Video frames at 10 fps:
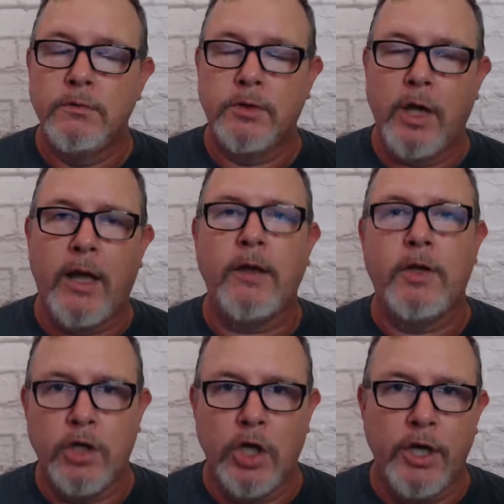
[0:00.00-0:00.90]
Okay,
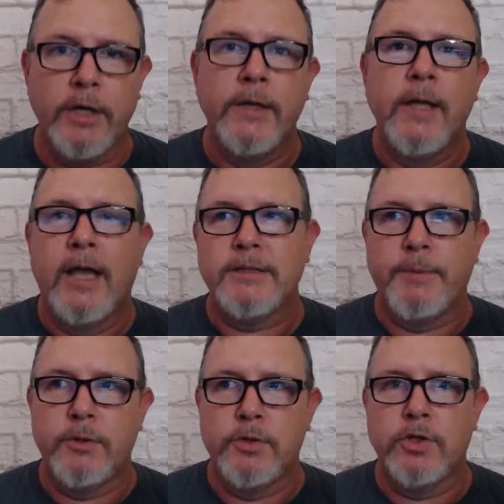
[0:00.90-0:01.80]
good, as
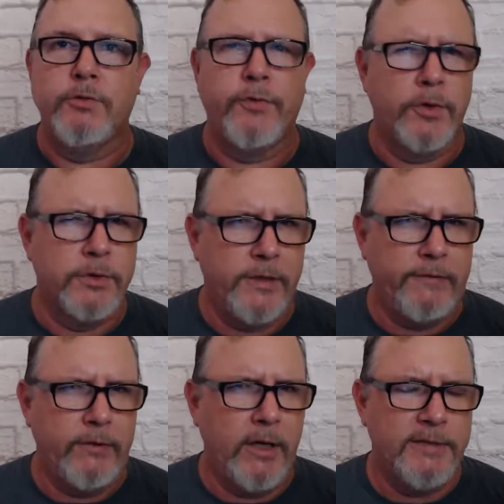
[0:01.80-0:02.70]
opposed to frozen
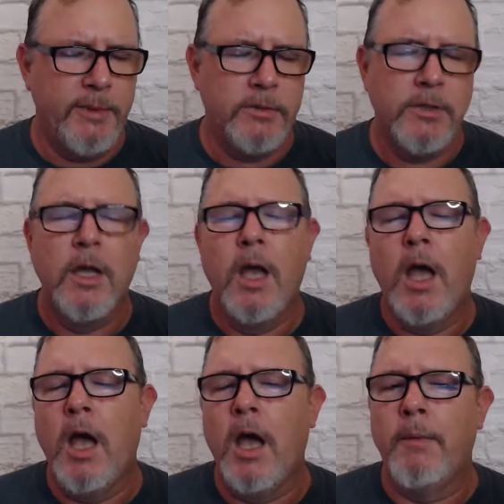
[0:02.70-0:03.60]
seafood, I suppose.
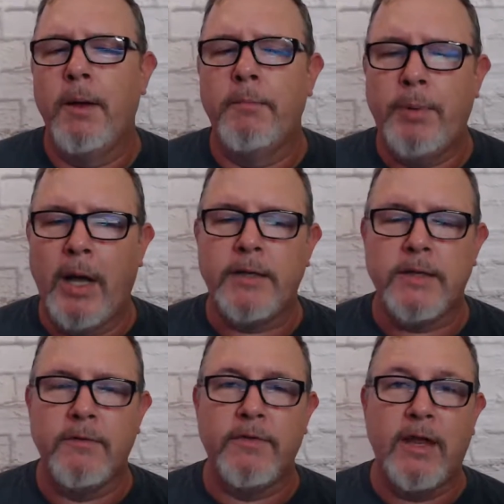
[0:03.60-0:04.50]
But
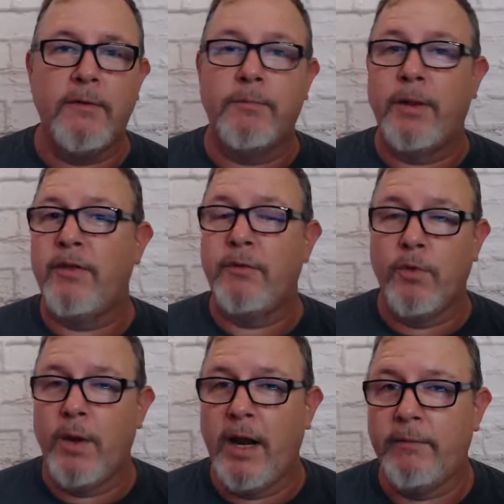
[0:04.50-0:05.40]
the
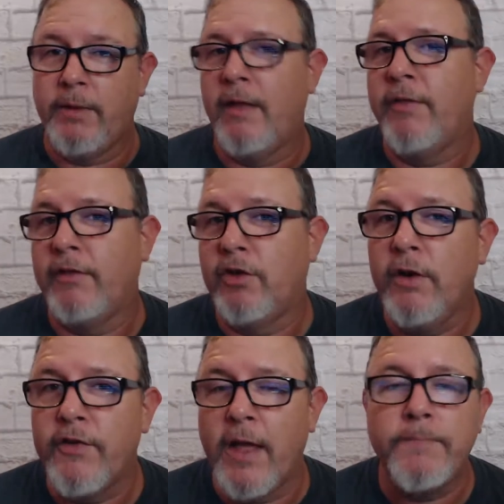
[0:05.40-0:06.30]
one that's good
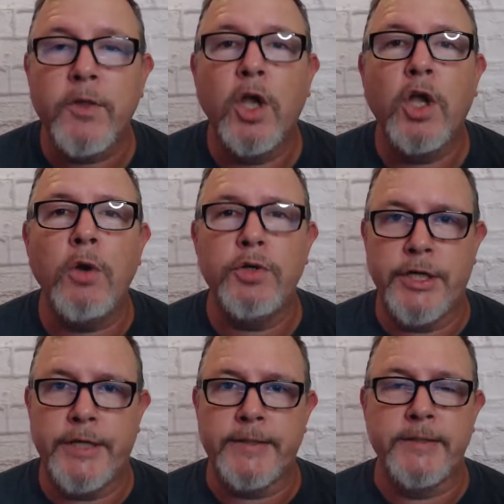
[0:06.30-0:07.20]
for them, goat
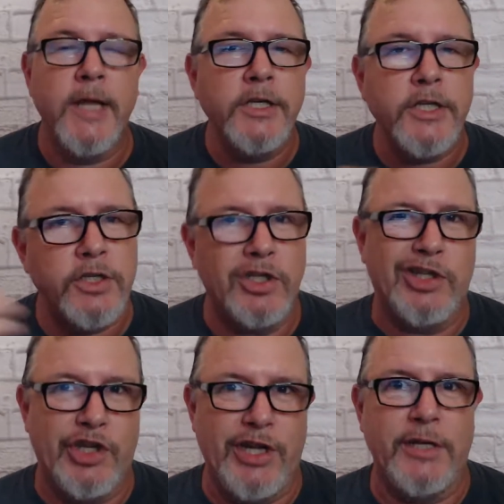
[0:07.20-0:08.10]
cheeses, not just
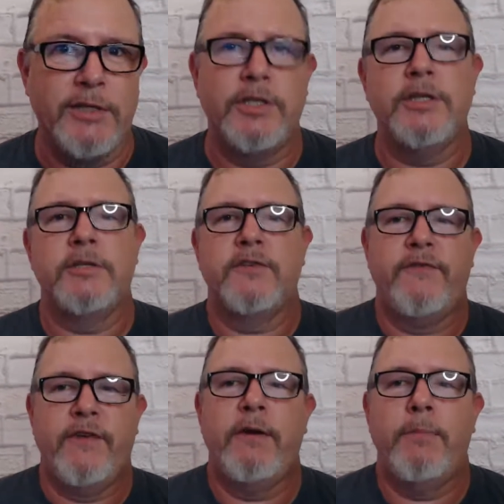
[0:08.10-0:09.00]
cheese. Cheese is a
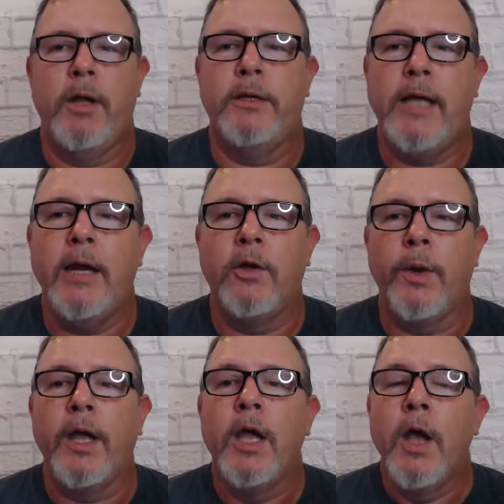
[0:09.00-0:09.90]
very broad
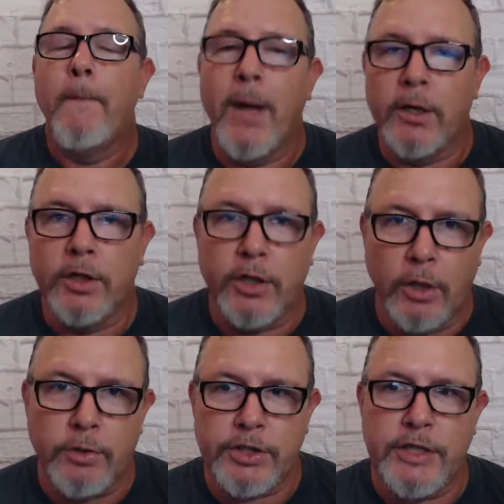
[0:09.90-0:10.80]
category, but
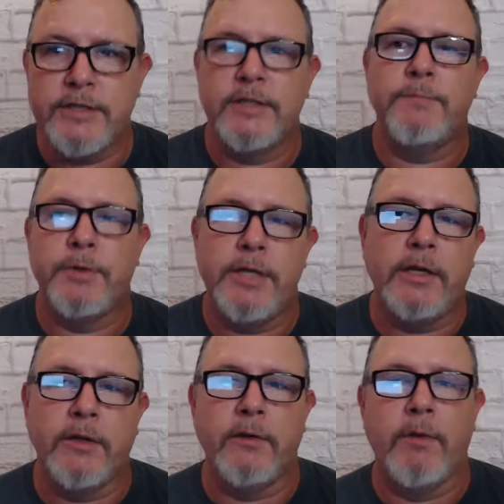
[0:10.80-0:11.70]
goat cheeses in
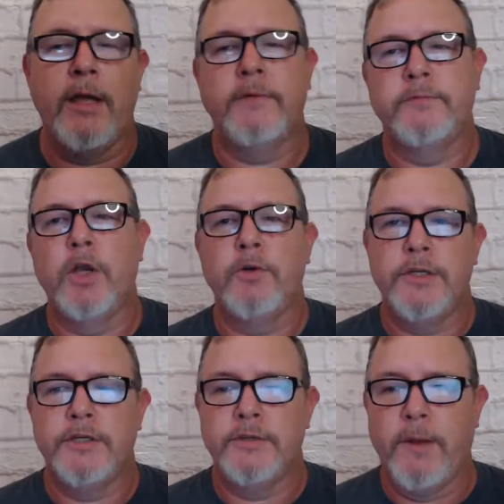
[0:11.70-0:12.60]
particular, right? Goat
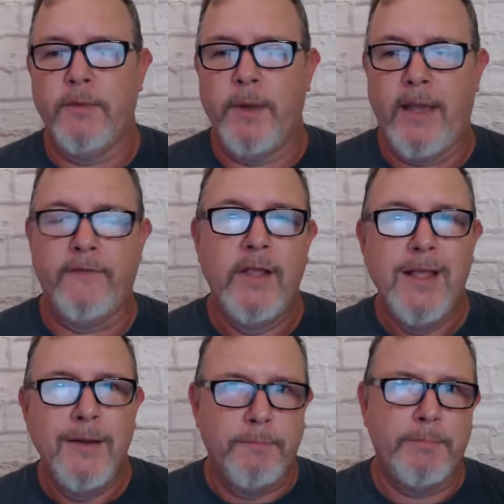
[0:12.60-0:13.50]
cheeses, by the way, have
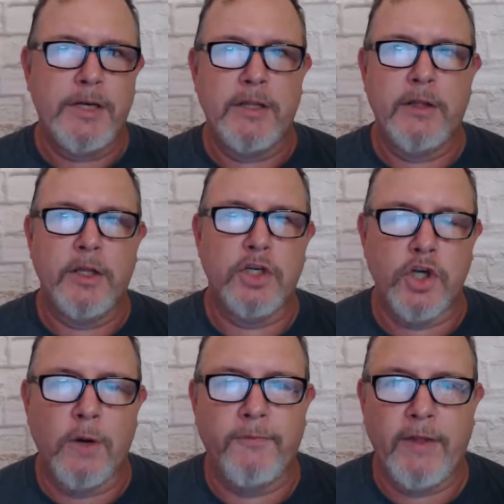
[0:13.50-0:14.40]
particularly a
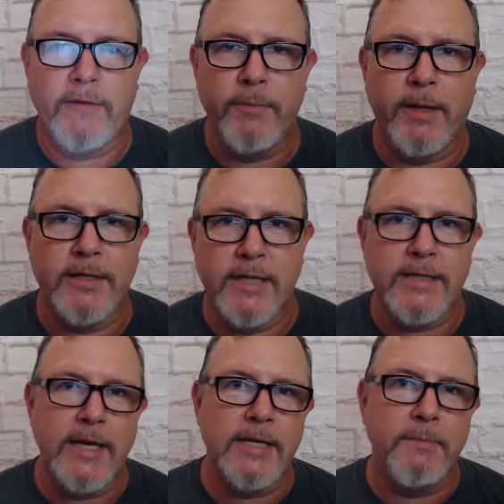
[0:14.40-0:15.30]
sharp flavor because they
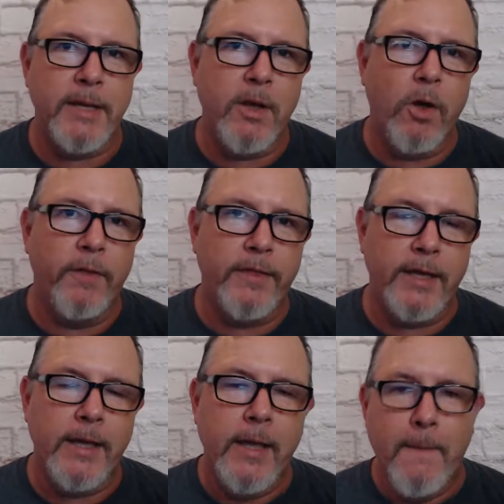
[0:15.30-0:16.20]
tend to be on
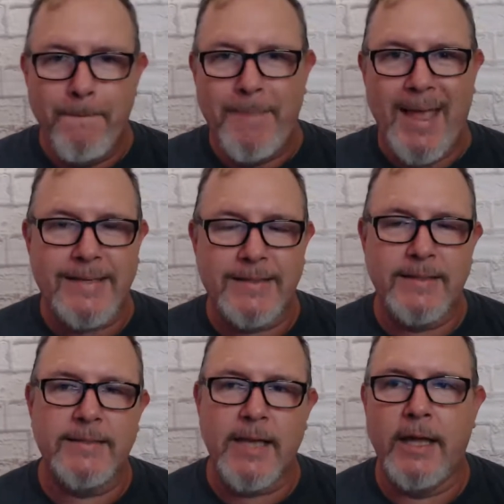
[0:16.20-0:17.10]
the base
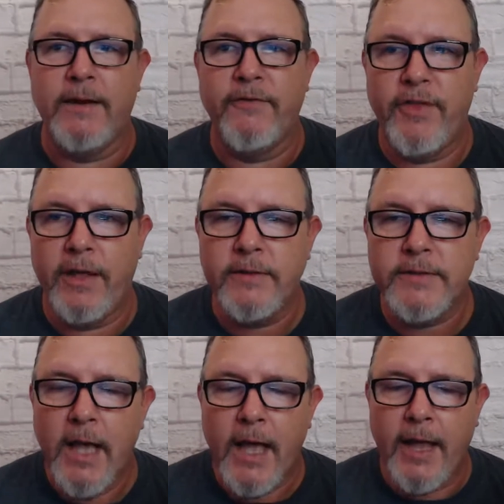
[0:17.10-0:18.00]
side of things,
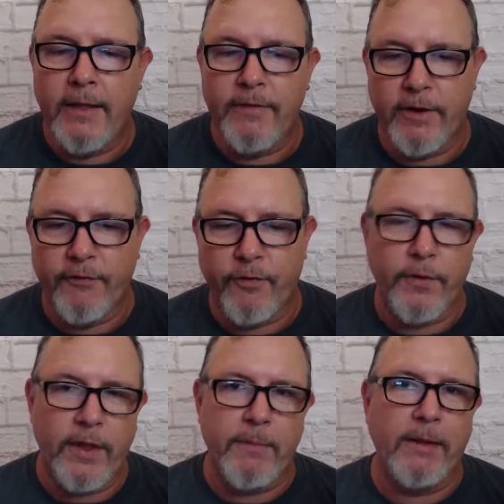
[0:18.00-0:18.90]
and therefore
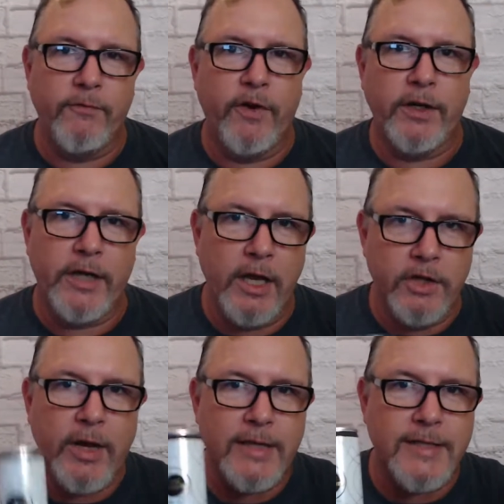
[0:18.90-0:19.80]
they make fun
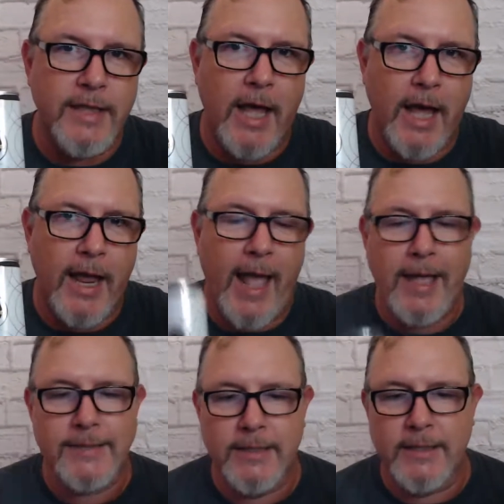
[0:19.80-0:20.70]
contrast to the high
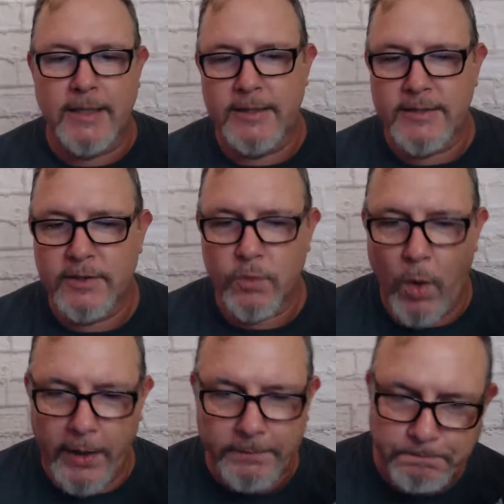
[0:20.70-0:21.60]
acid that is this wine.